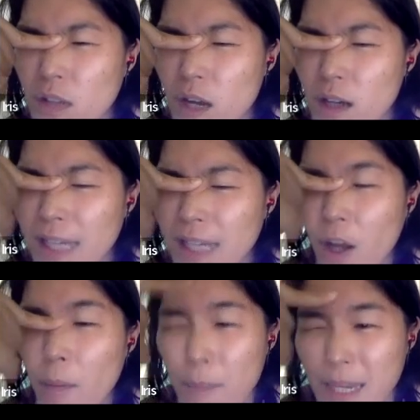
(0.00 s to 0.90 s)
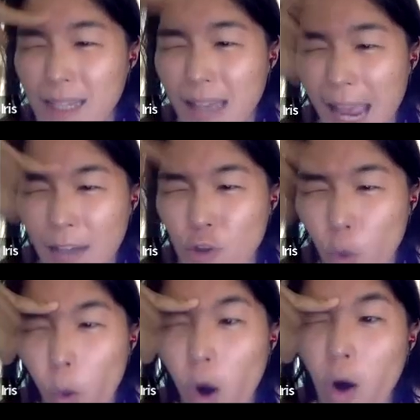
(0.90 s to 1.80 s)
It cannot be the actual
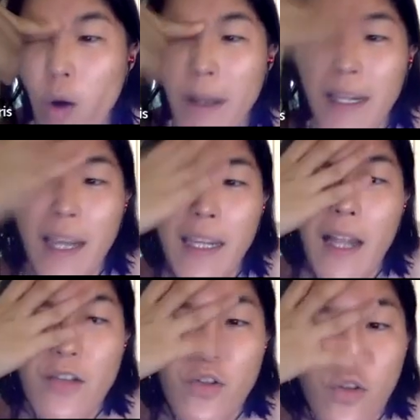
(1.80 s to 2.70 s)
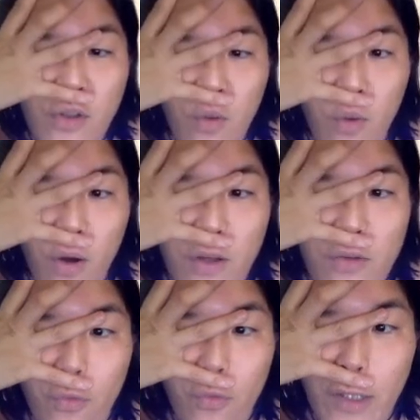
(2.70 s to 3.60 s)
wall, but it can get as close to the wall as
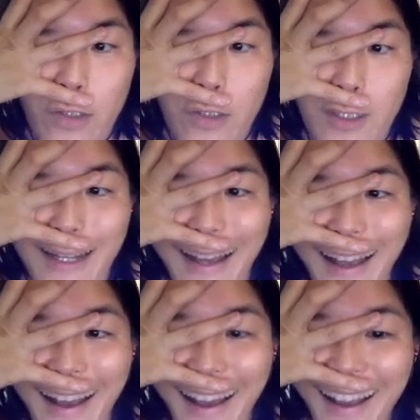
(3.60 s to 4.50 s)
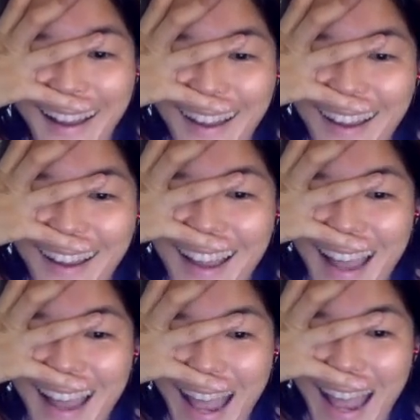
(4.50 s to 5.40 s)
you wish.
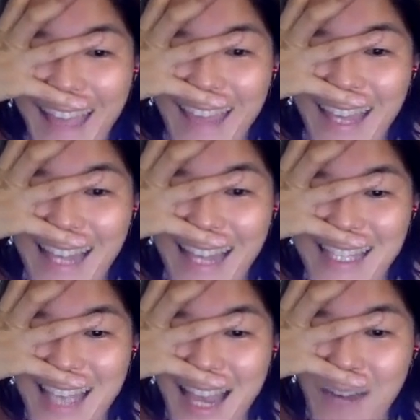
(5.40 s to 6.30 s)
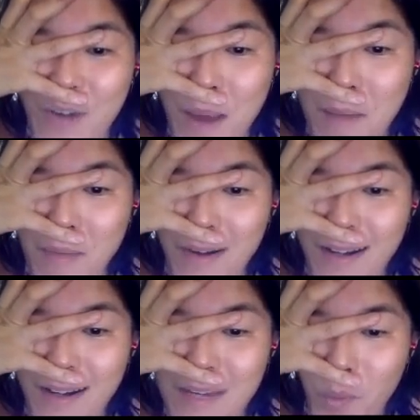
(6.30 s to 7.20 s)
And then I said, remember,
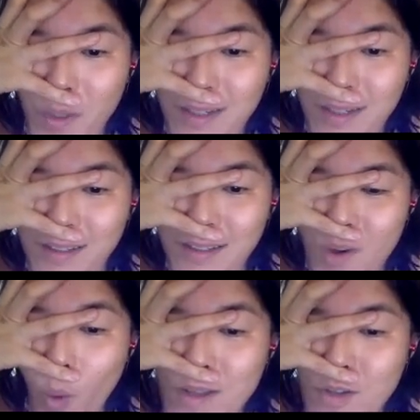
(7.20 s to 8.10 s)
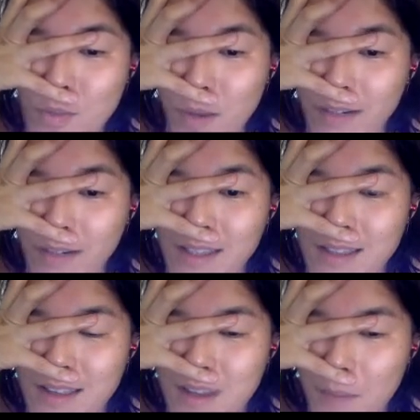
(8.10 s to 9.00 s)
important, you always use
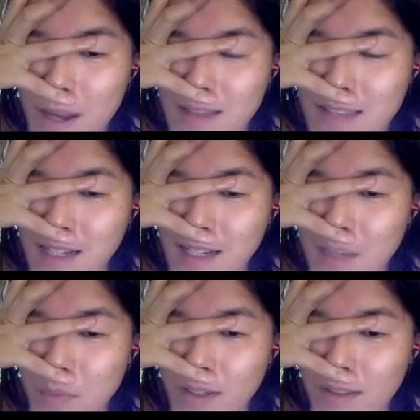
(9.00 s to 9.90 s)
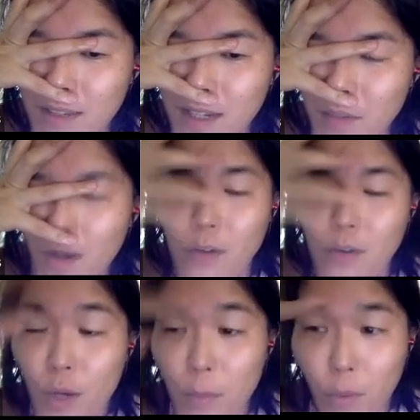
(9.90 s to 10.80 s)
parentheses. That's my second important thing. Well,
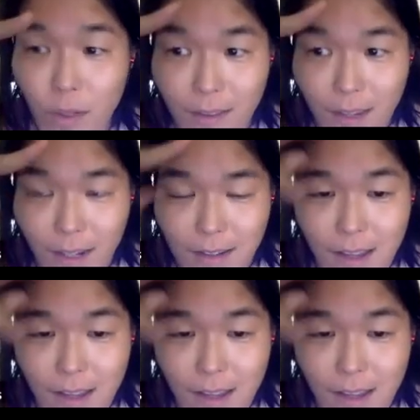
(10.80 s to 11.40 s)
two important things.